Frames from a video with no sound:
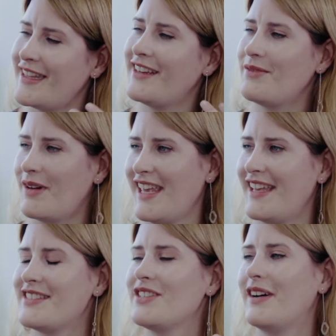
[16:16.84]
there in my
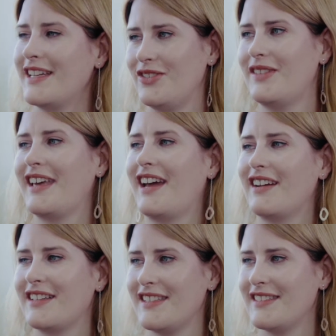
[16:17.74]
head, so I knew the
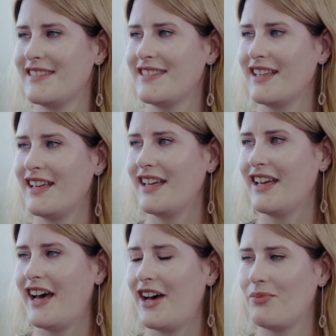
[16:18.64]
characters'
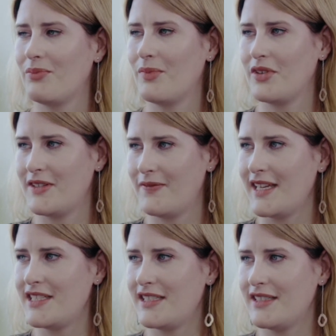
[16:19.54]

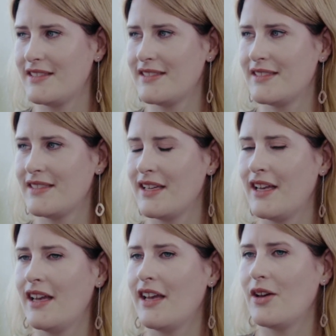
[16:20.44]
motivations.
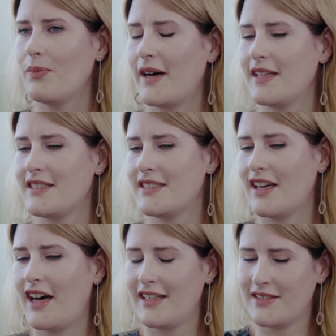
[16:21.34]
But
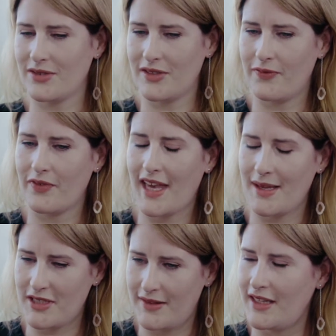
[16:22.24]
I sort of
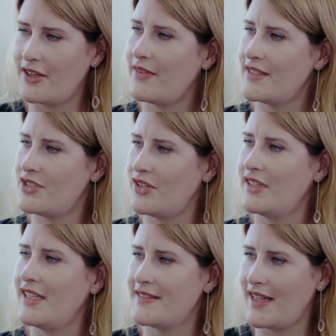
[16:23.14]
came to think of his
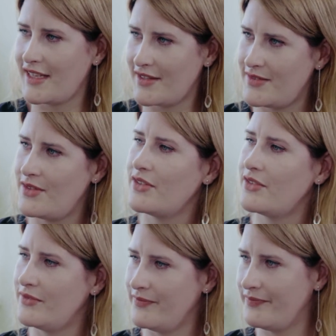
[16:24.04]
journey as like a
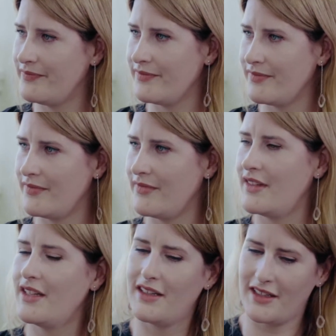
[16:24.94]
circle,
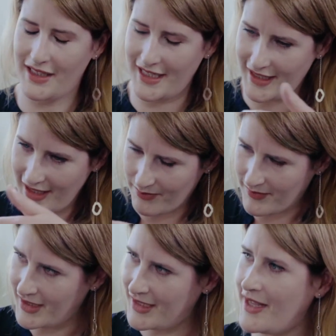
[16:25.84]
leading him
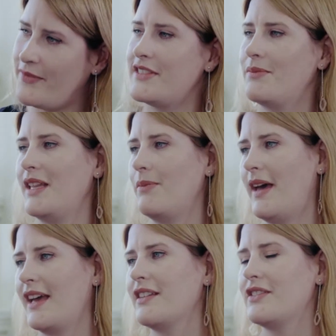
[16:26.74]
inevitably
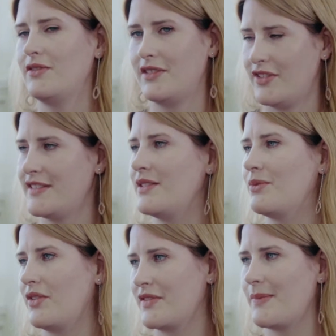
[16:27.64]
back to address the
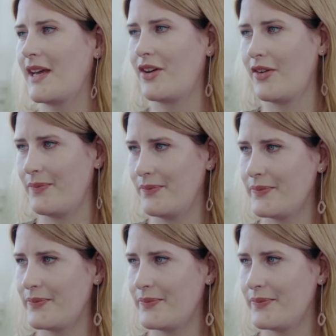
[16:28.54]
wrongs back home.